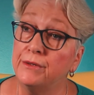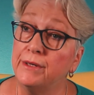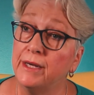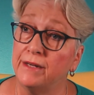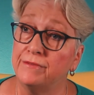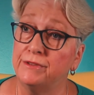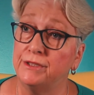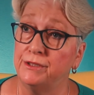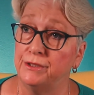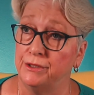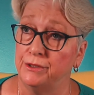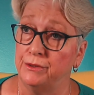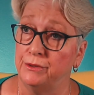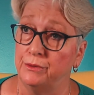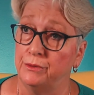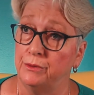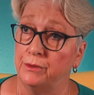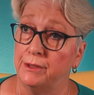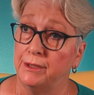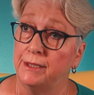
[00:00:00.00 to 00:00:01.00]
have to
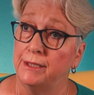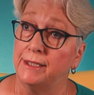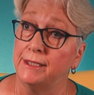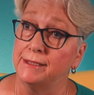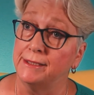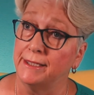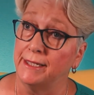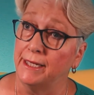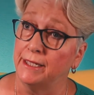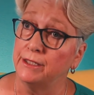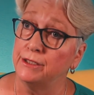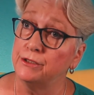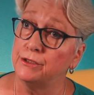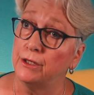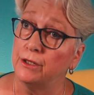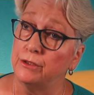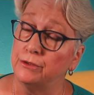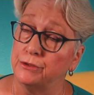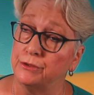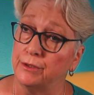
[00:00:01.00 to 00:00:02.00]
do is get a
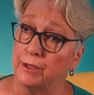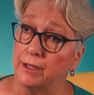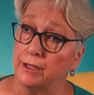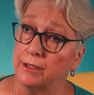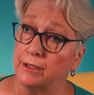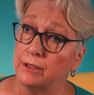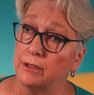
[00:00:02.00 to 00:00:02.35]
tow truck